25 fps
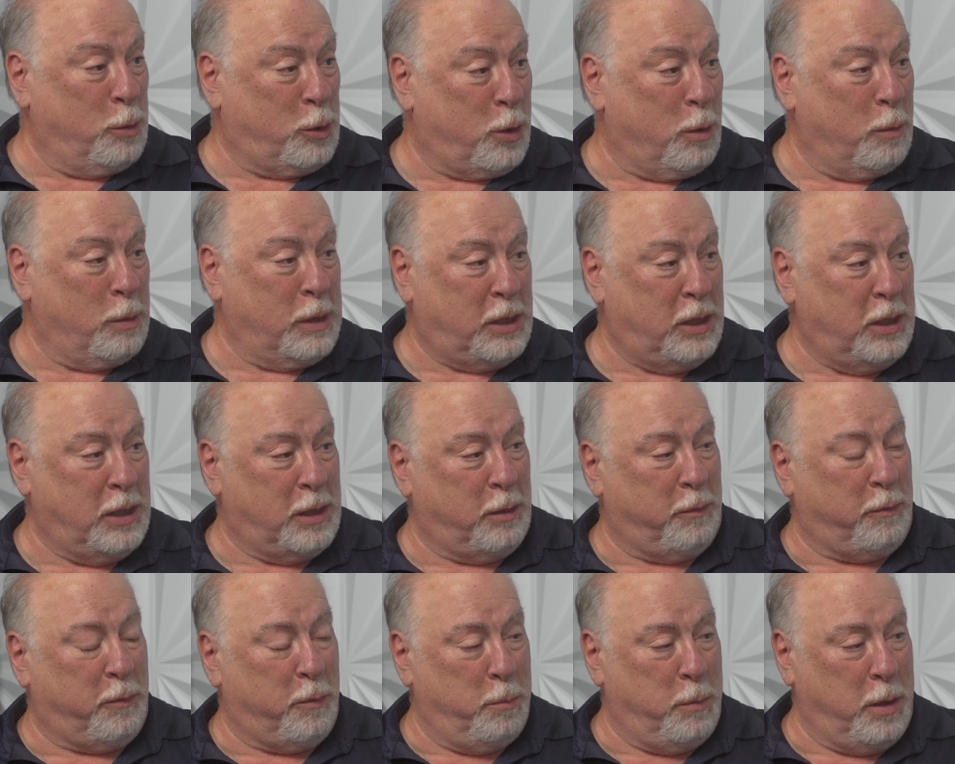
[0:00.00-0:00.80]
so it's
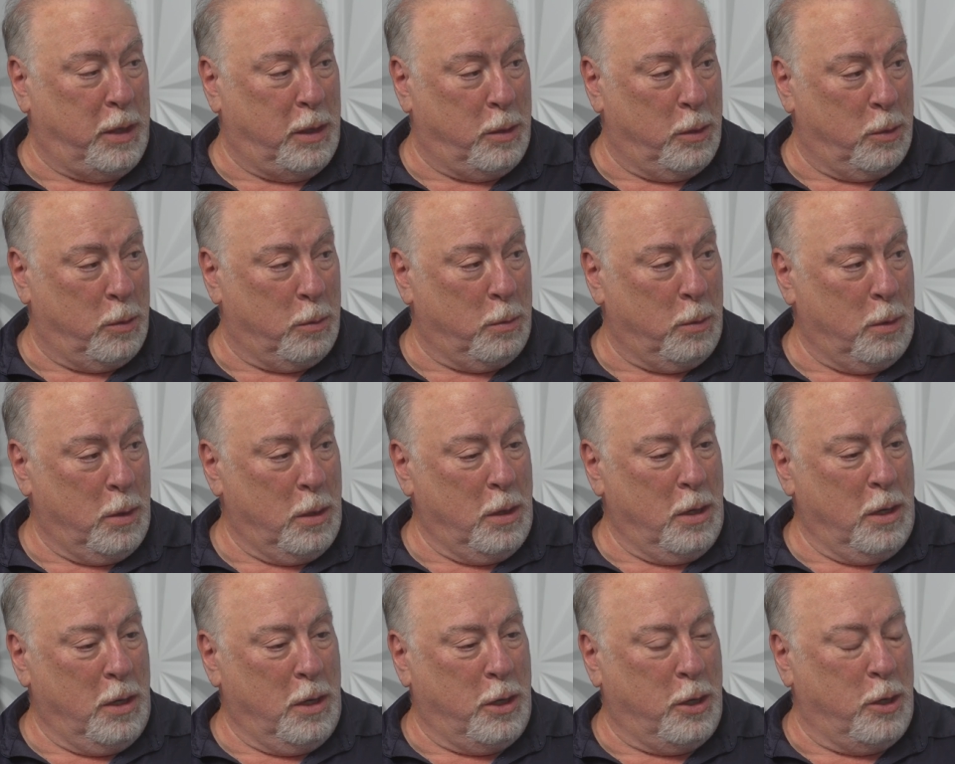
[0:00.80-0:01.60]
easy for me to,
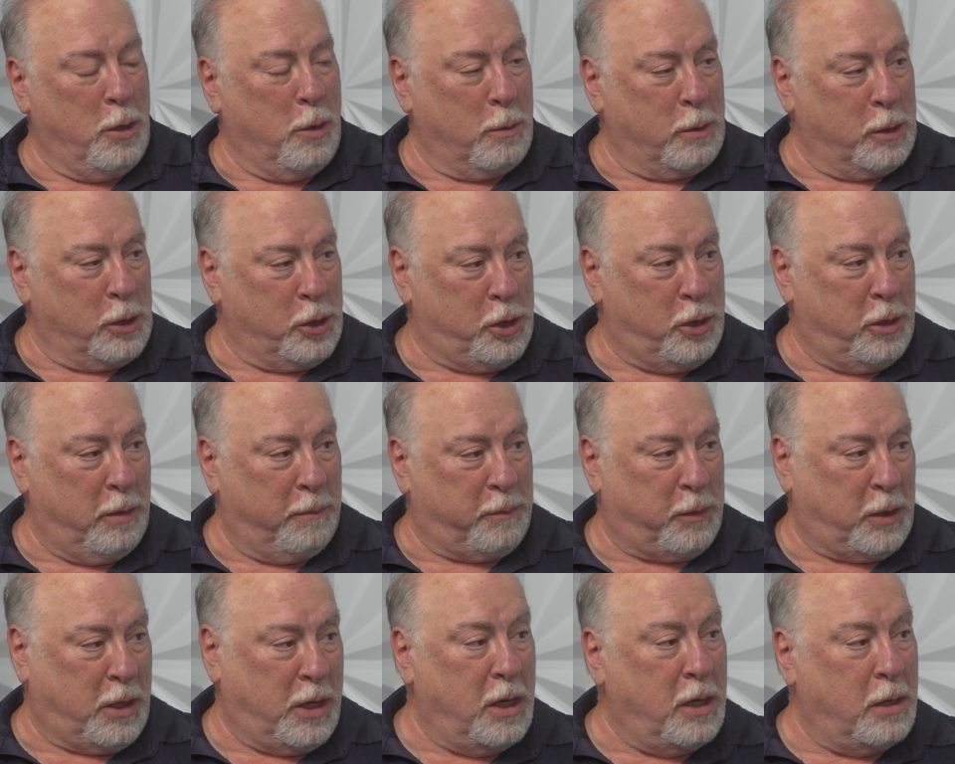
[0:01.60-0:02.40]
to
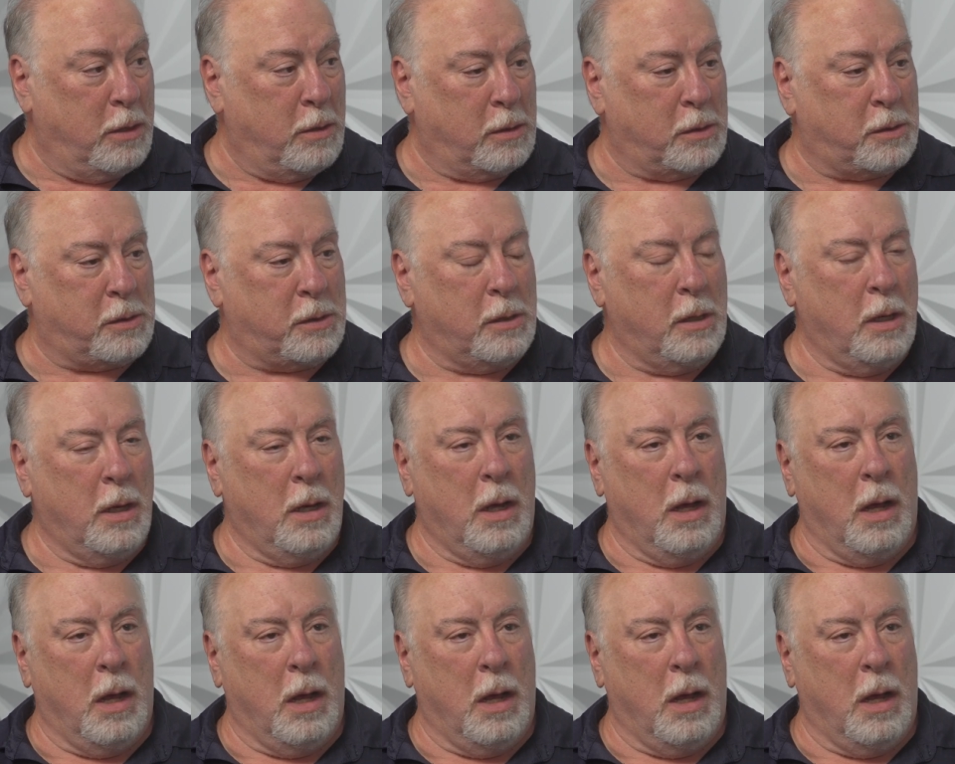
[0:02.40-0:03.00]
shift gears.